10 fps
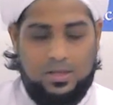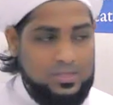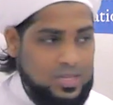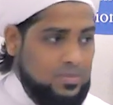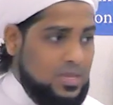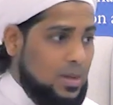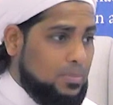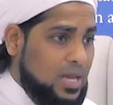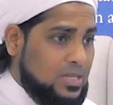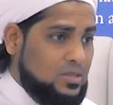Same thing
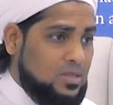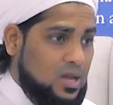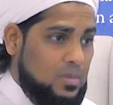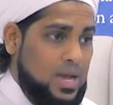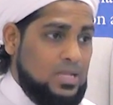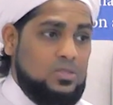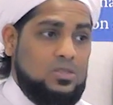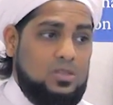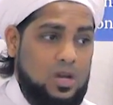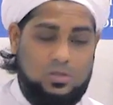applies to the
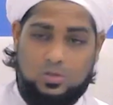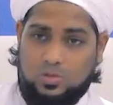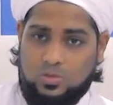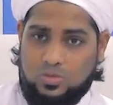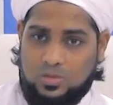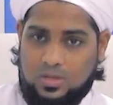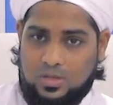commands not to do.